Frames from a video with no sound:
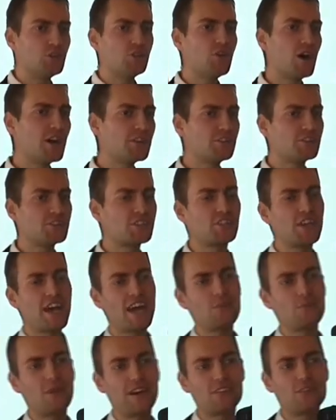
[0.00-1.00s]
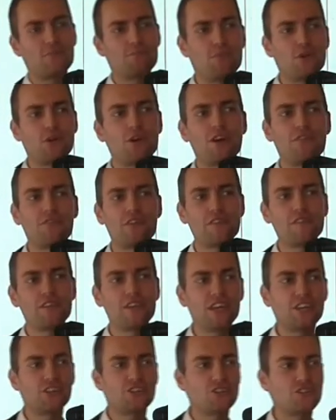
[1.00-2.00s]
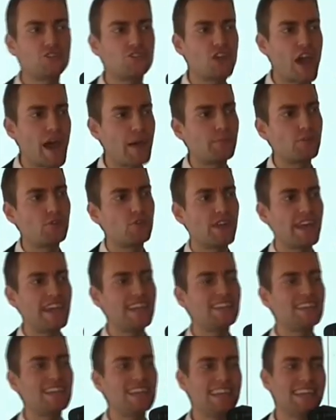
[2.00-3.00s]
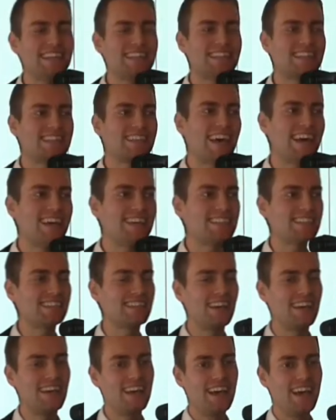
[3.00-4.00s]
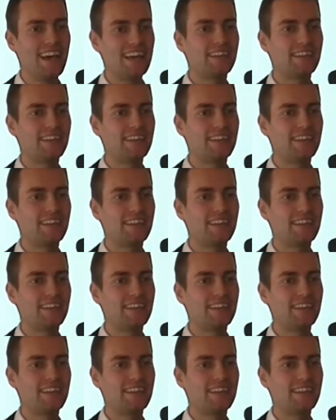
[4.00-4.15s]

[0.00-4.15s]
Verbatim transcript: Do you understand why the book of Revelation chapter 18 says